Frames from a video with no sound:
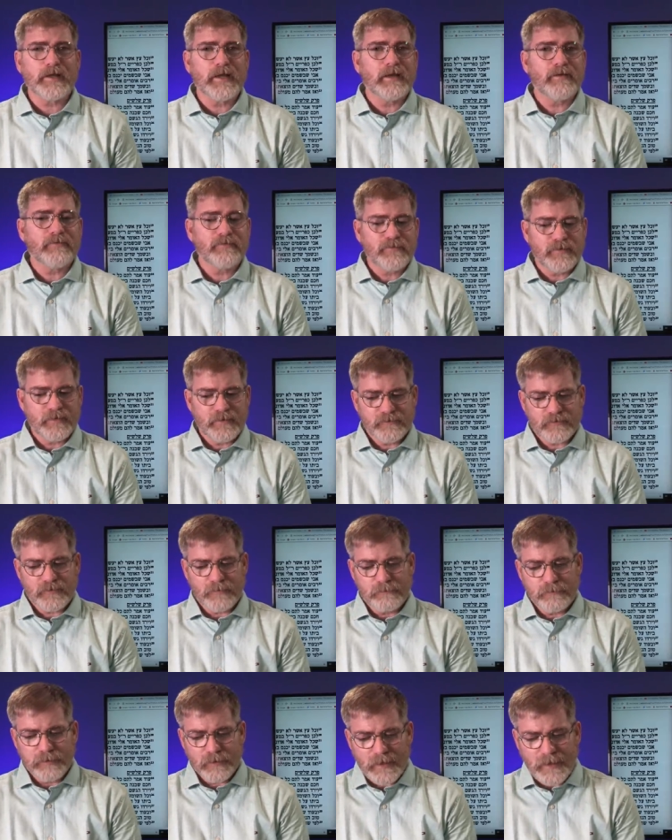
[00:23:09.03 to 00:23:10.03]
If it's a
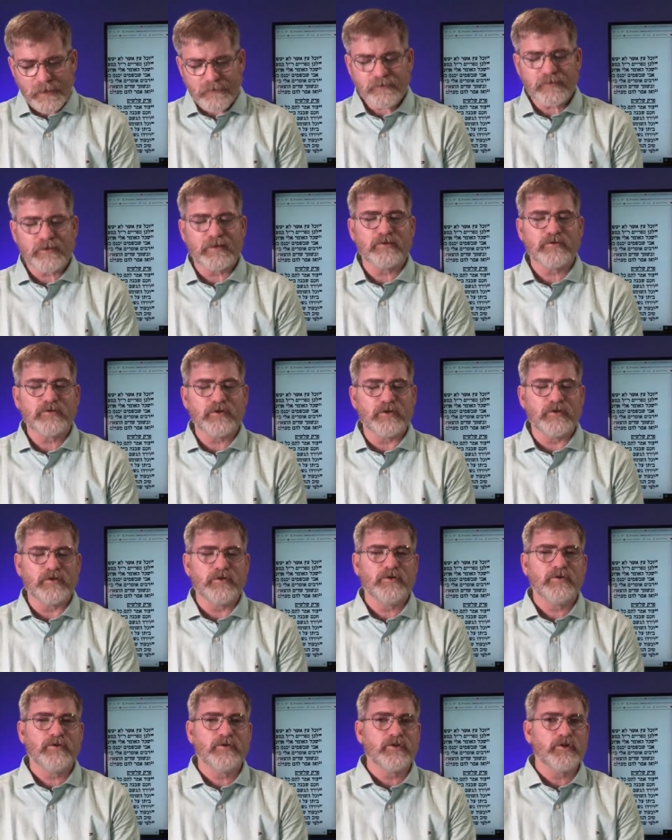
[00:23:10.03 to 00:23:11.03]
blessing to
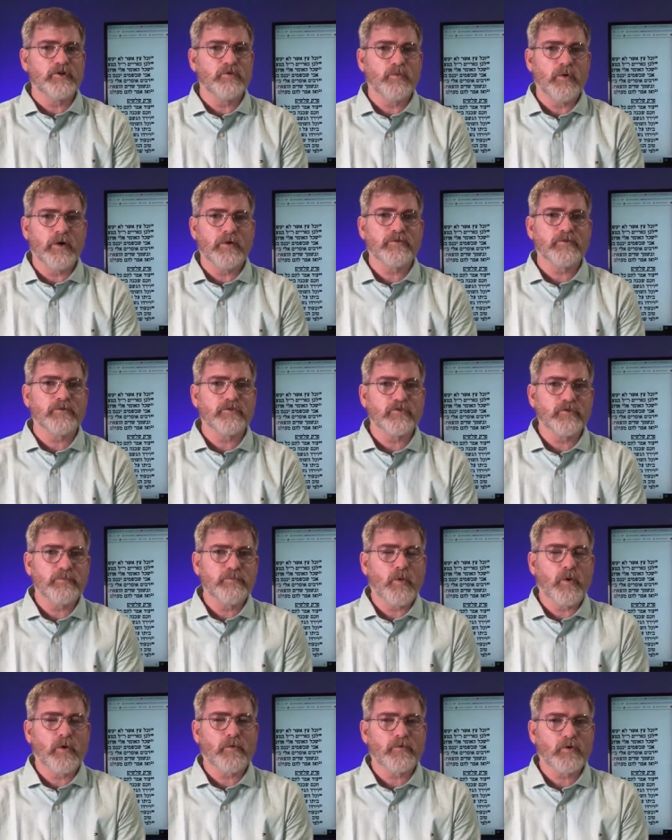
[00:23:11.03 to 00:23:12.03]
you and you want to
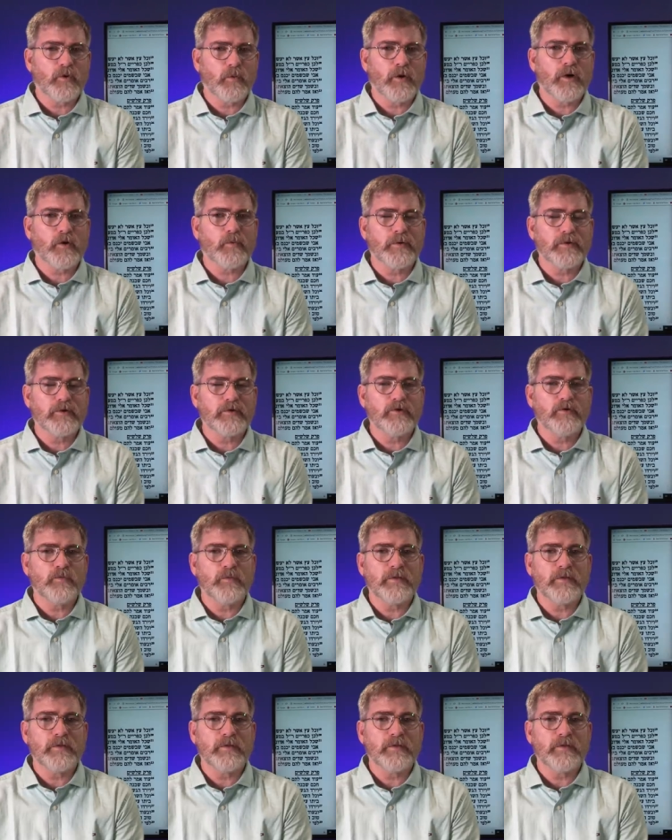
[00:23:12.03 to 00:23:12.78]
support the work we do,